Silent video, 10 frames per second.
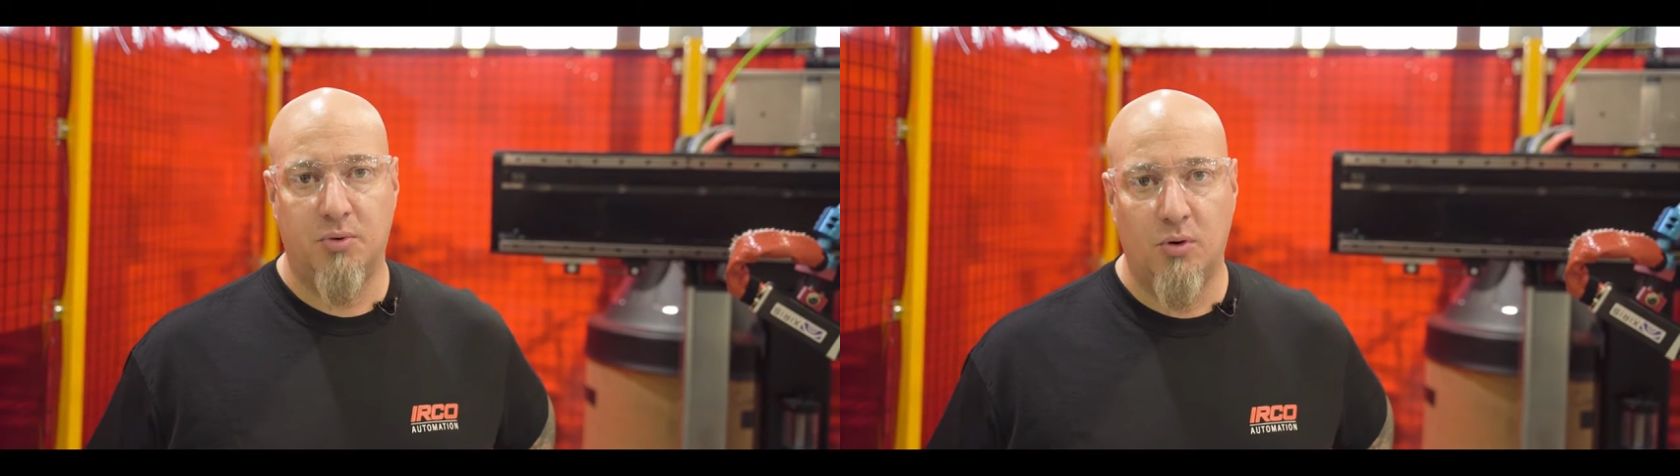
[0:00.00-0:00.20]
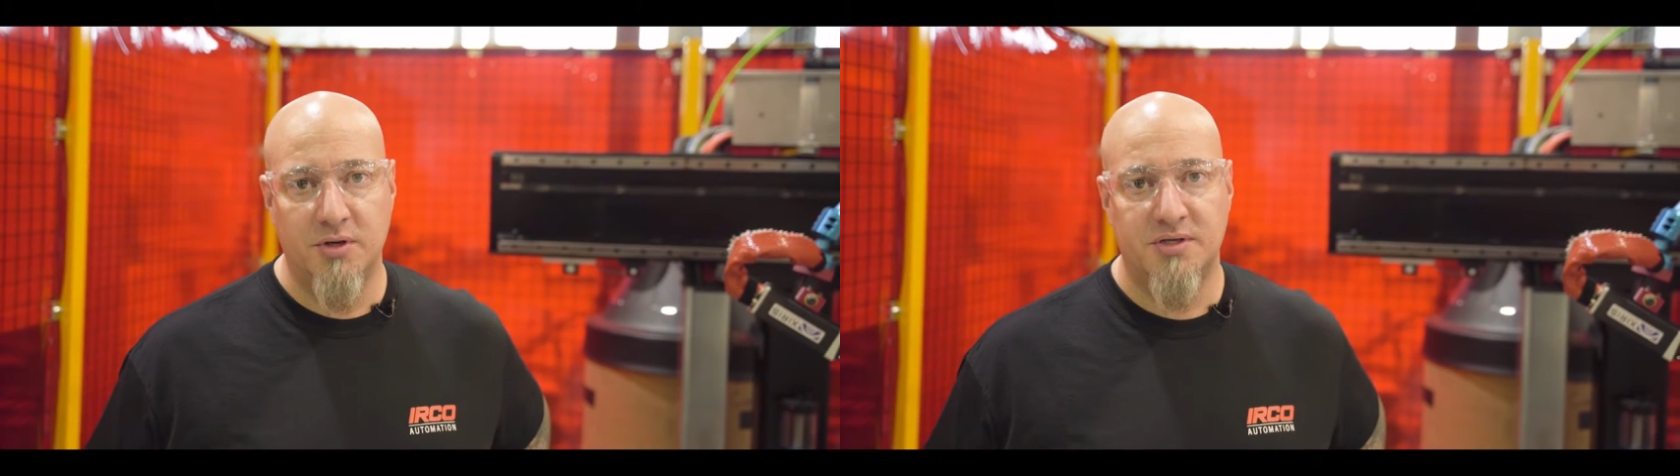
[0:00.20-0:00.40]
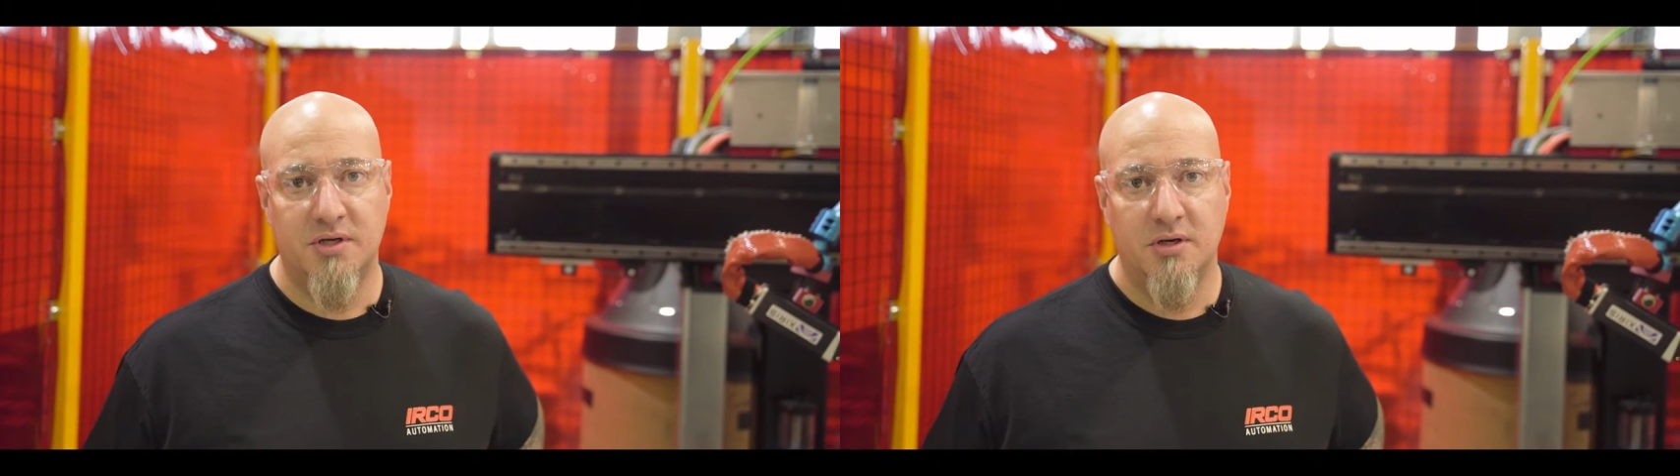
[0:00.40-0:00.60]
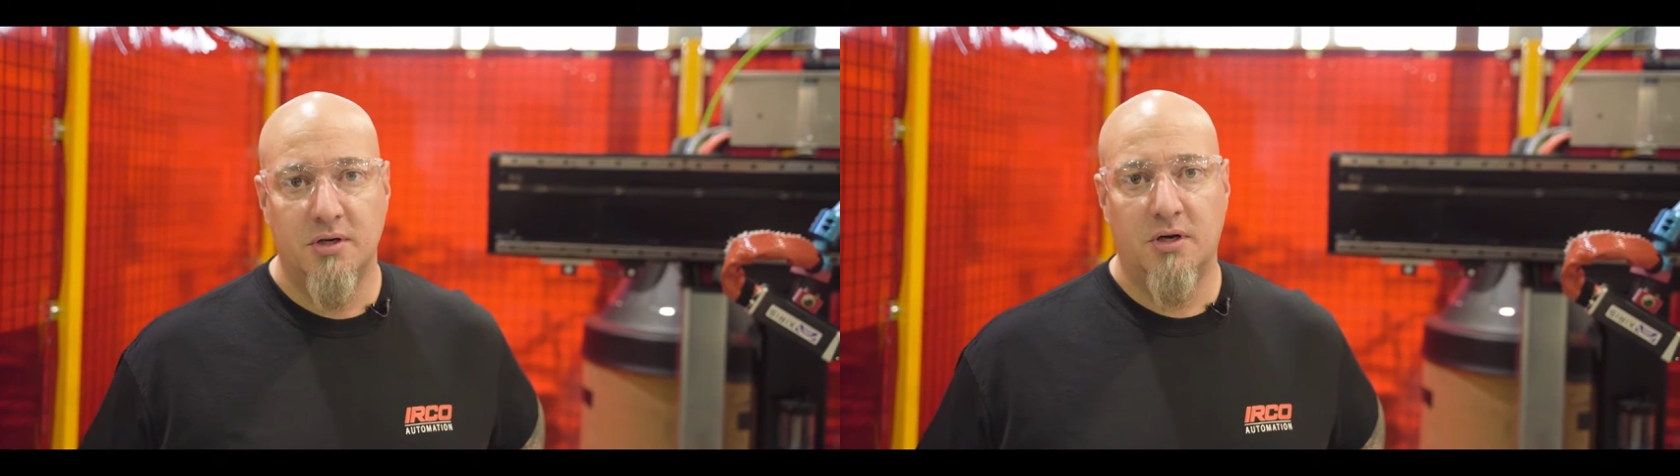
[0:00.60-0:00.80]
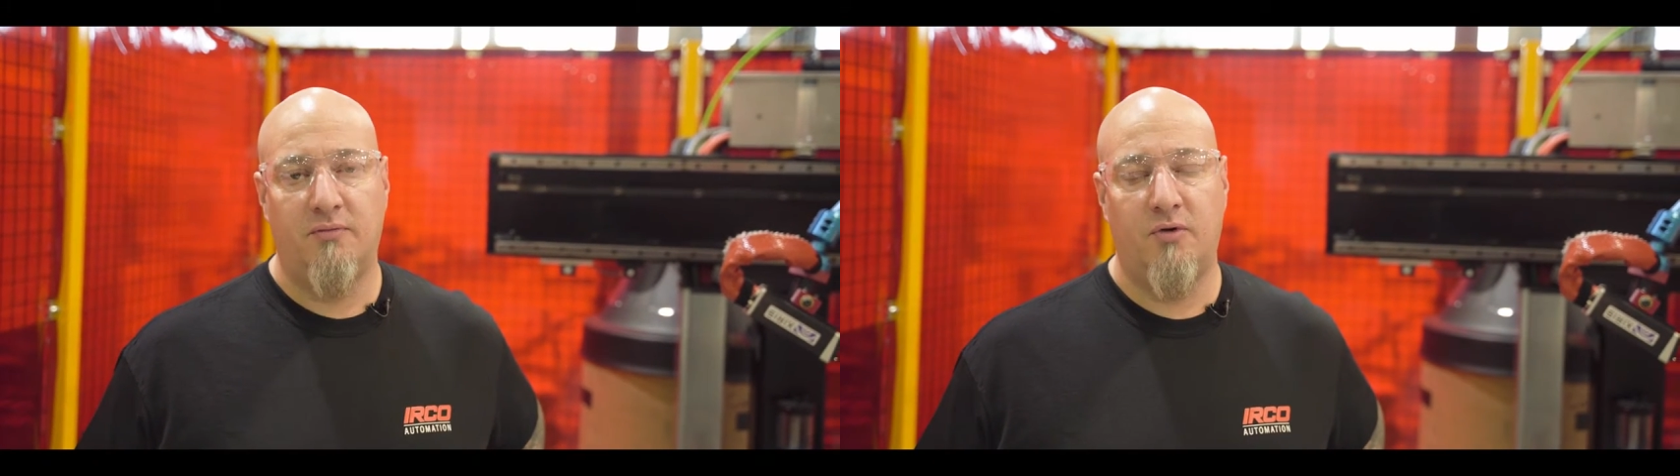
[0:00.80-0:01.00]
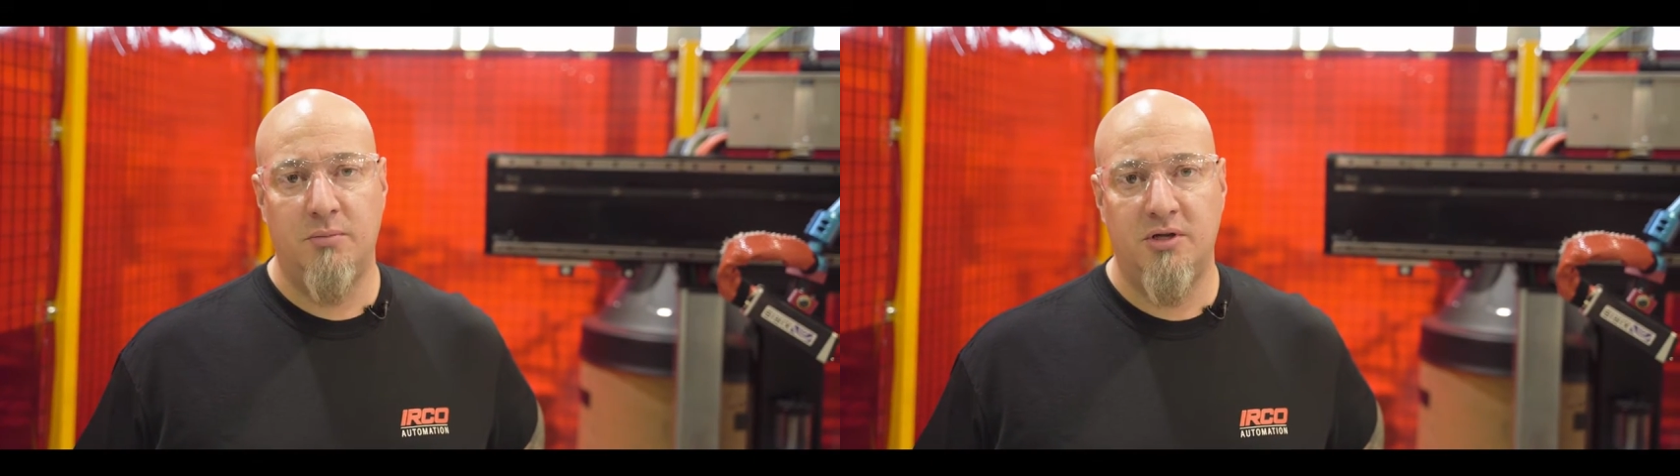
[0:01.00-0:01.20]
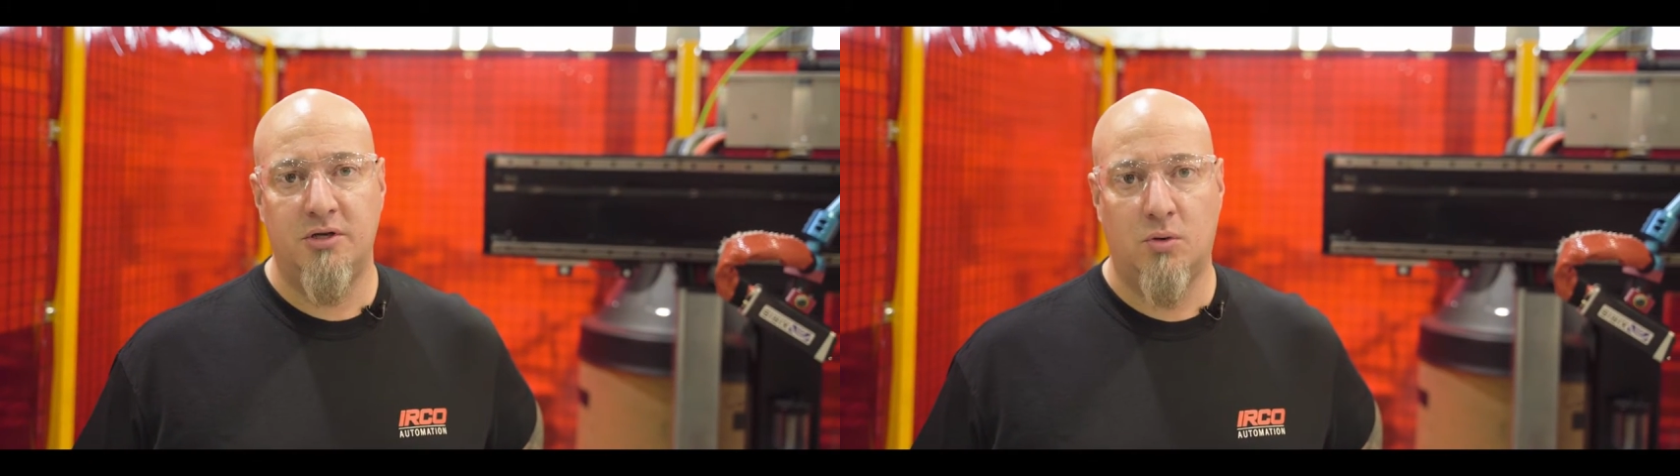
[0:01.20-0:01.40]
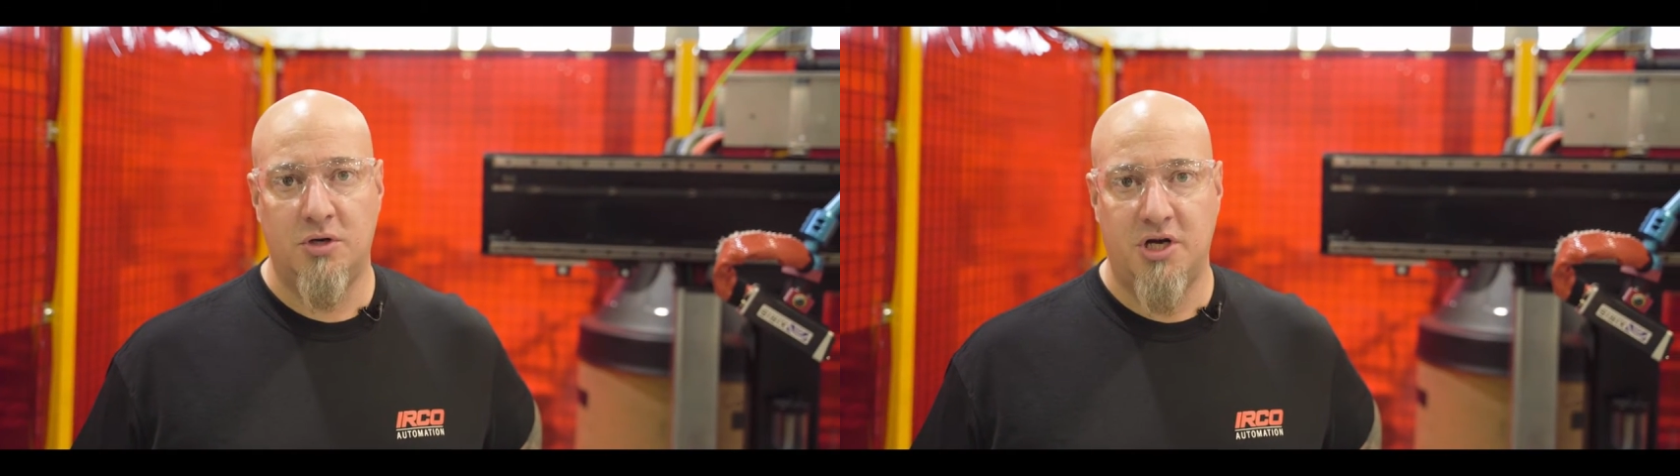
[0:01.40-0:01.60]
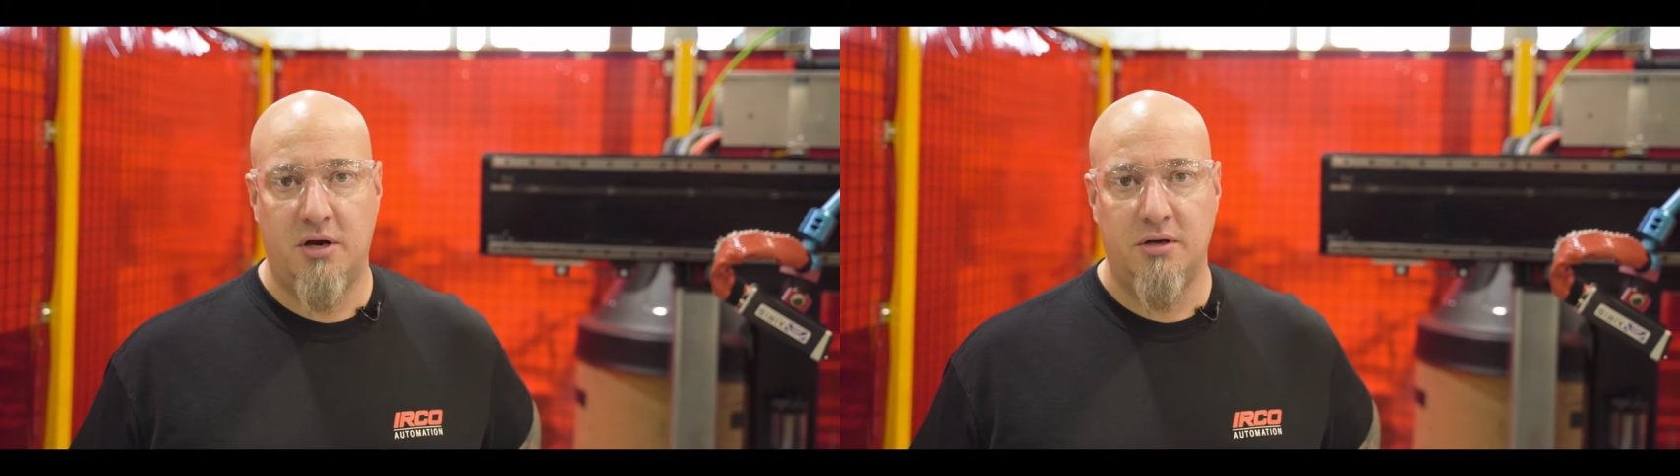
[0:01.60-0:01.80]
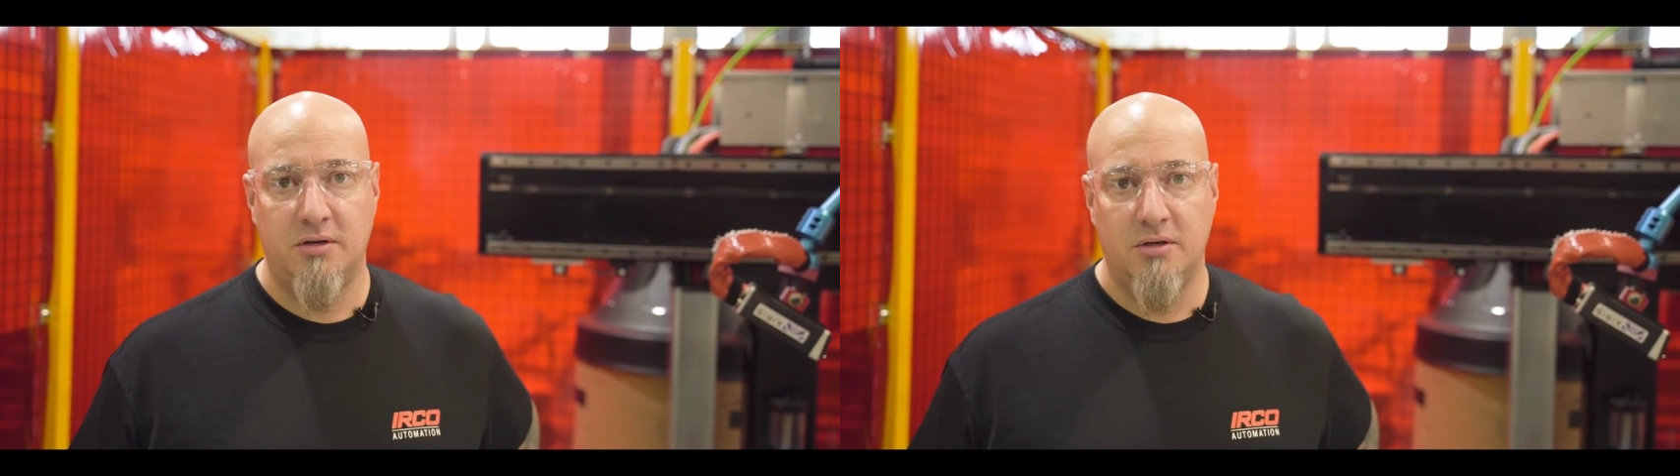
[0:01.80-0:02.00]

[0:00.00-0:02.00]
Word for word: importance of reaming the torch head